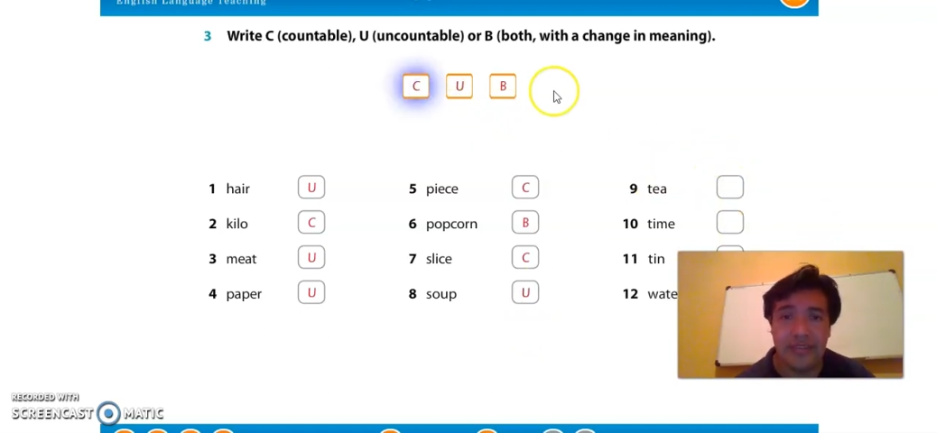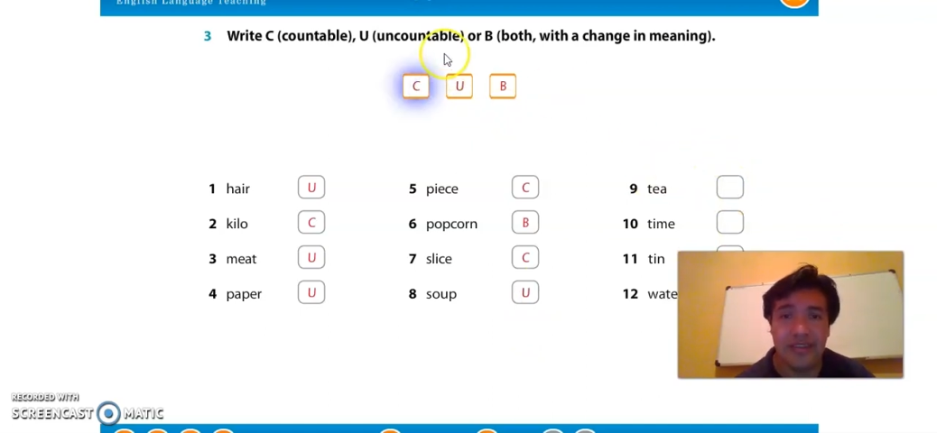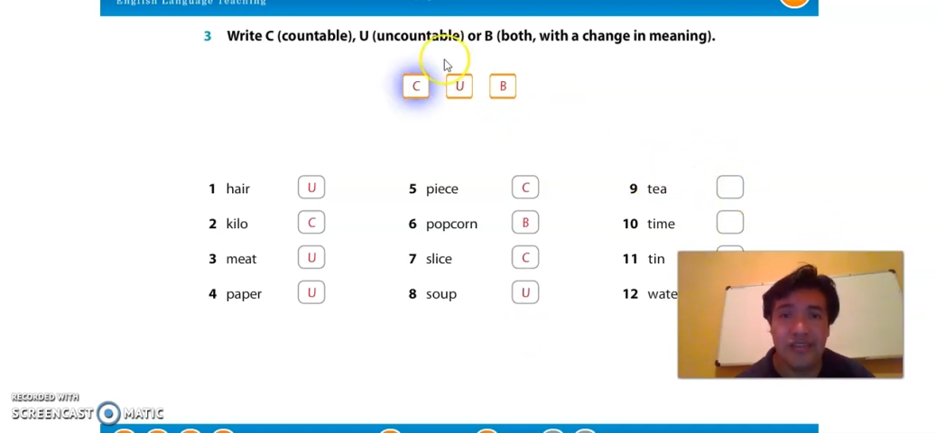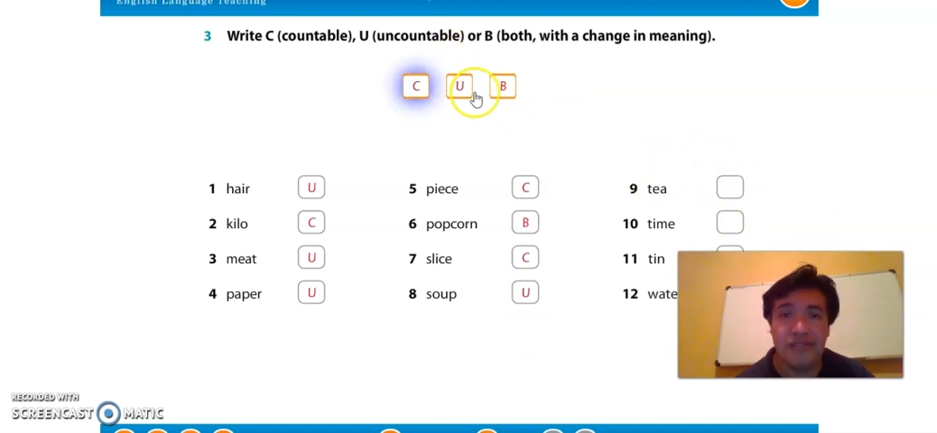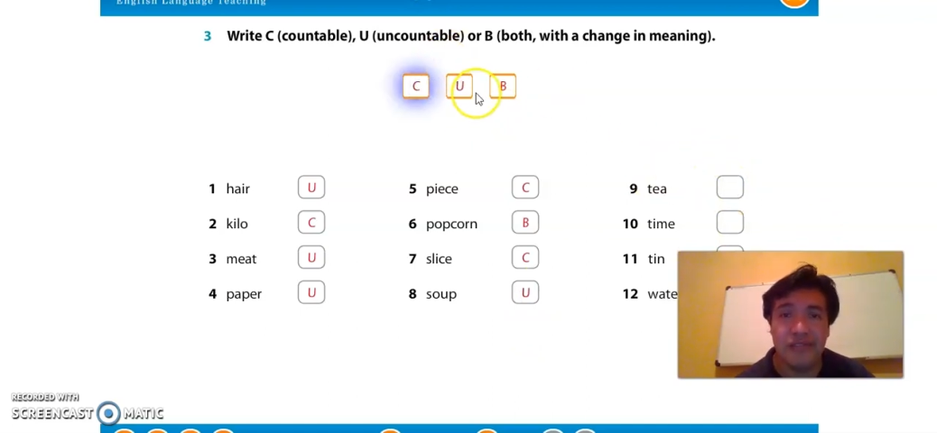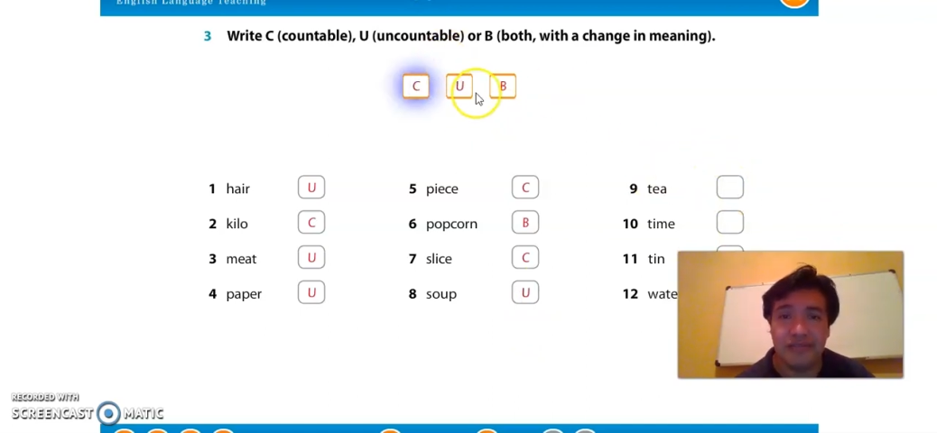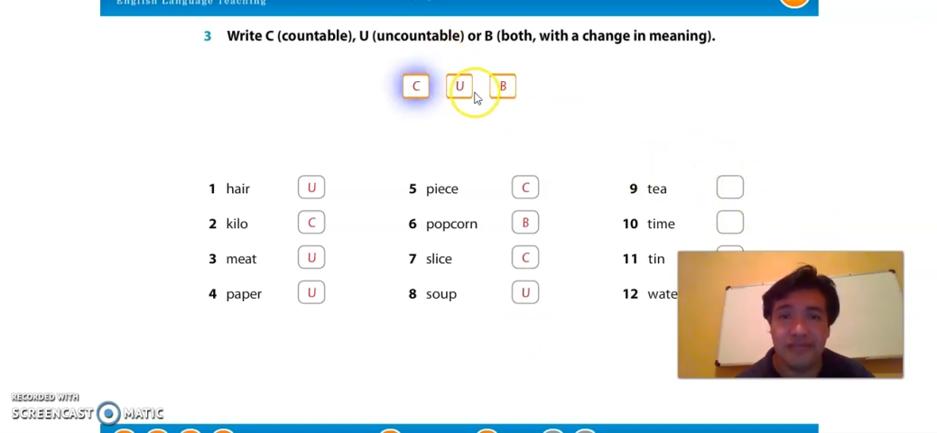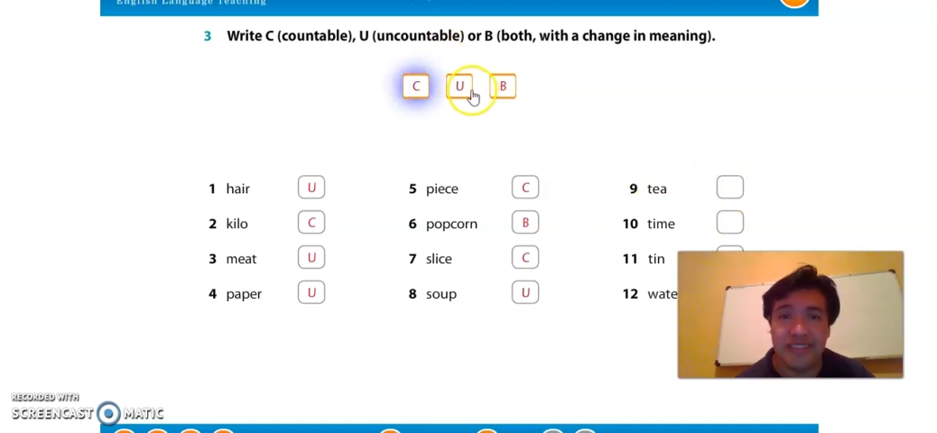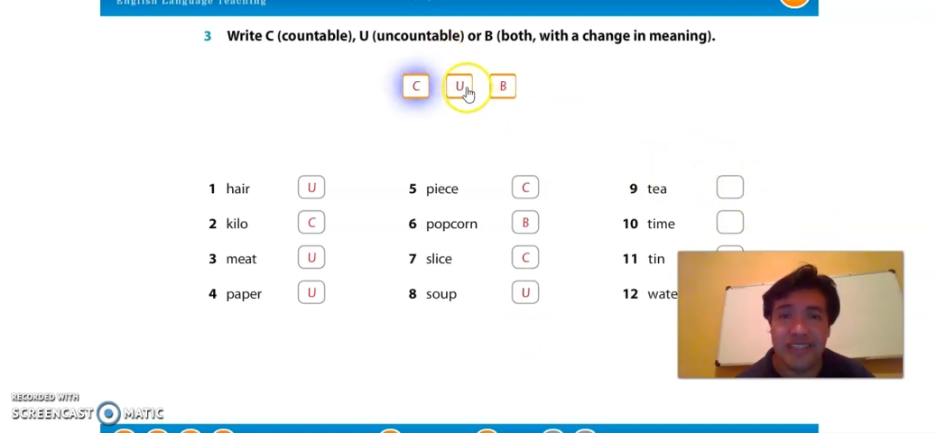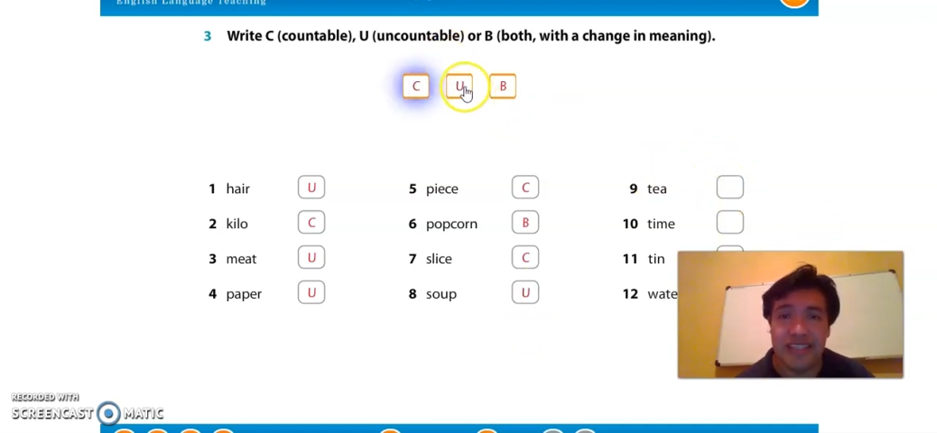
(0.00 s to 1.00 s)
No,
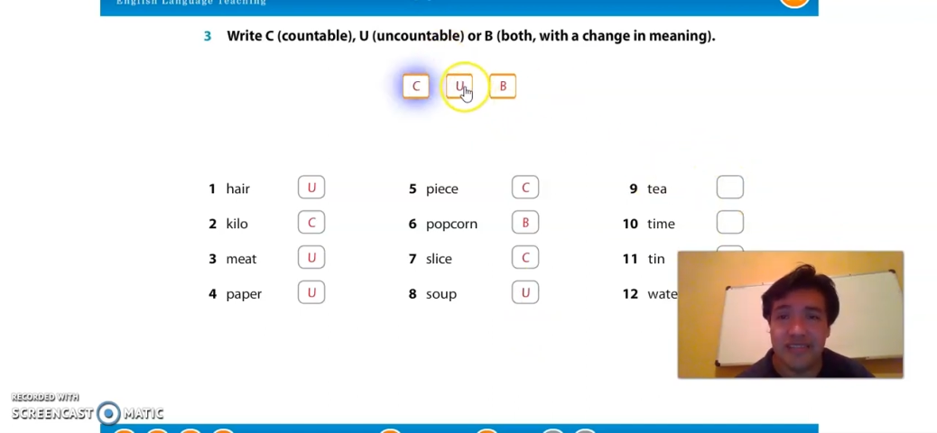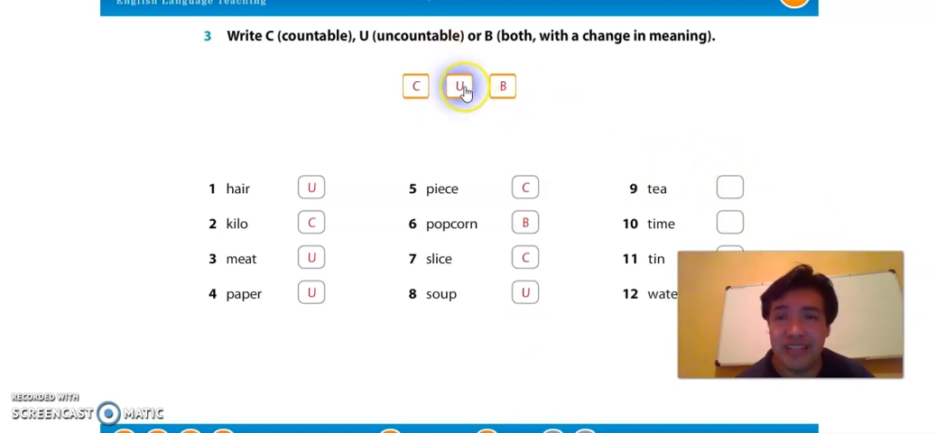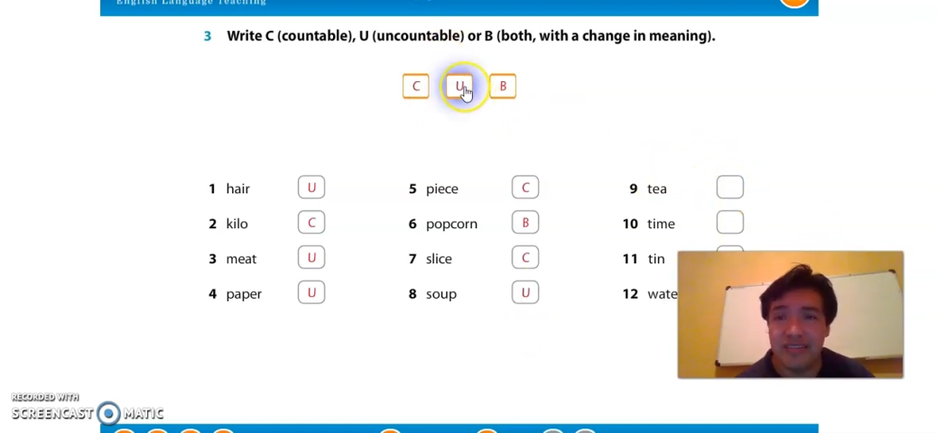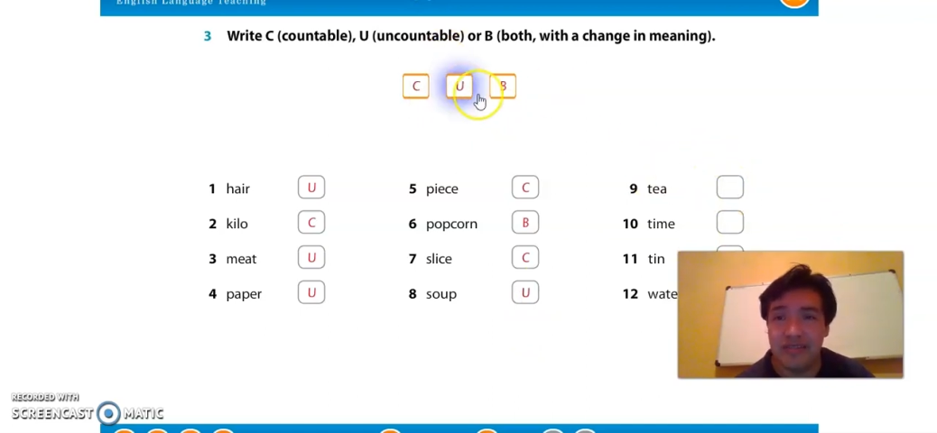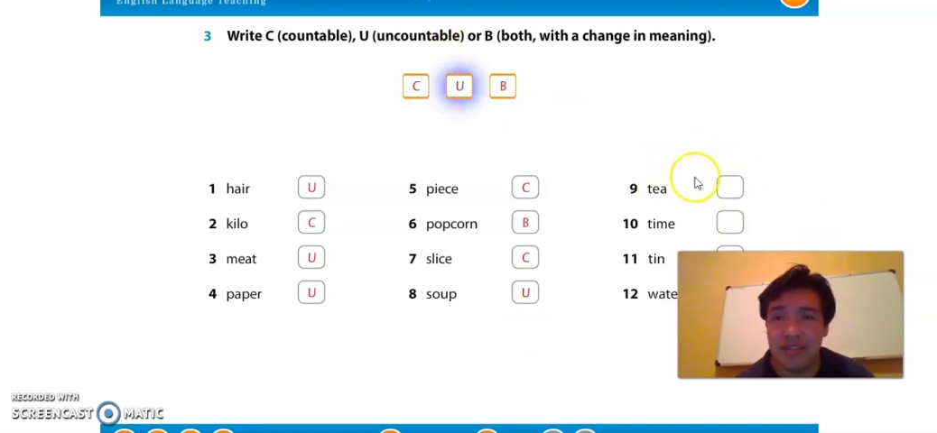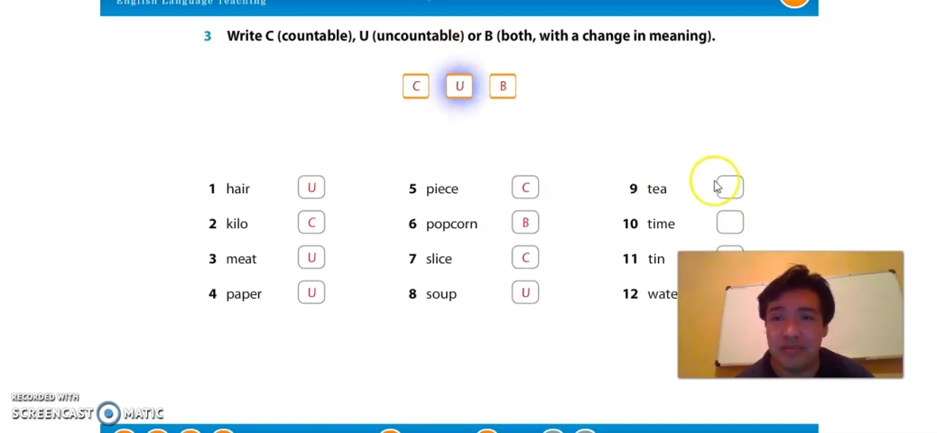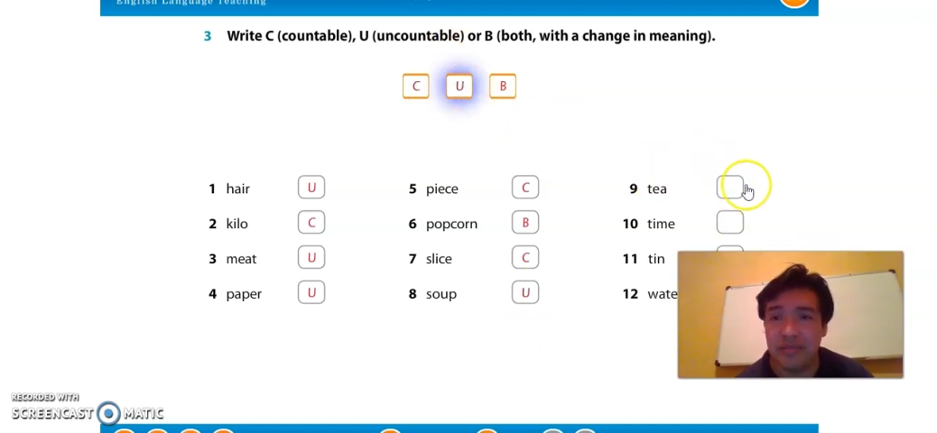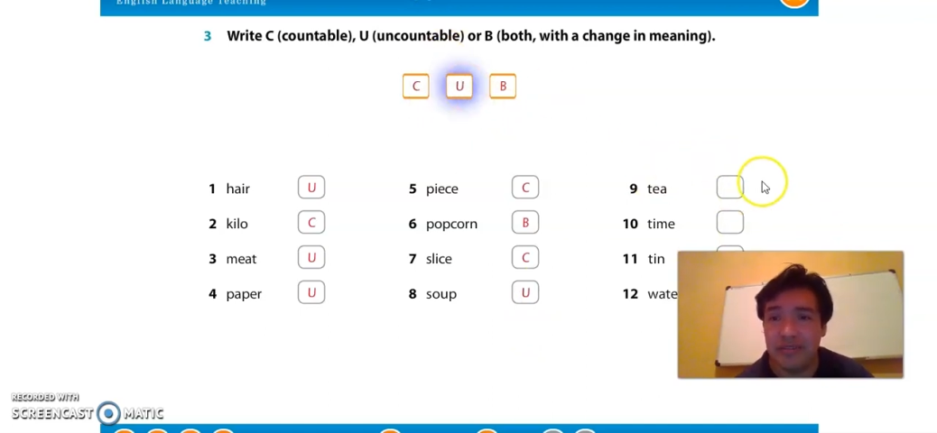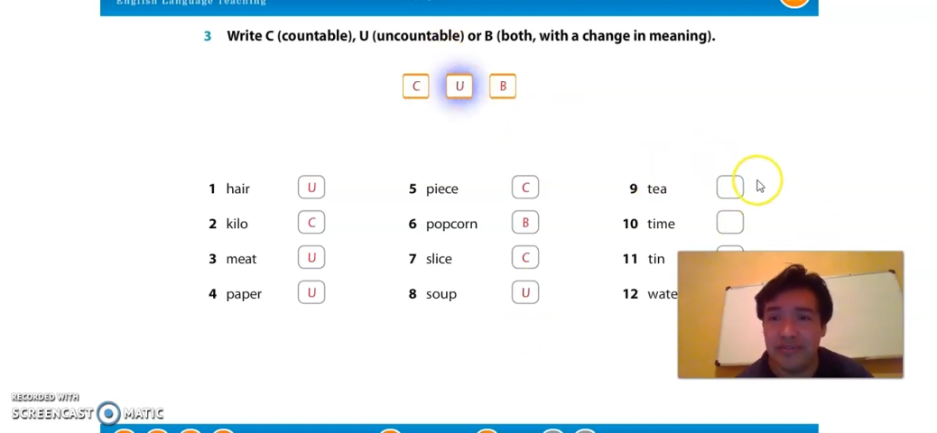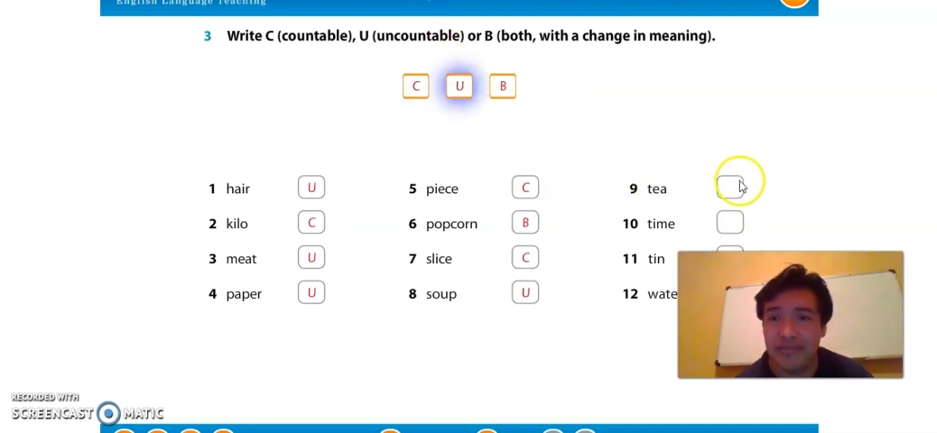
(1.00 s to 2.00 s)
is uncountable.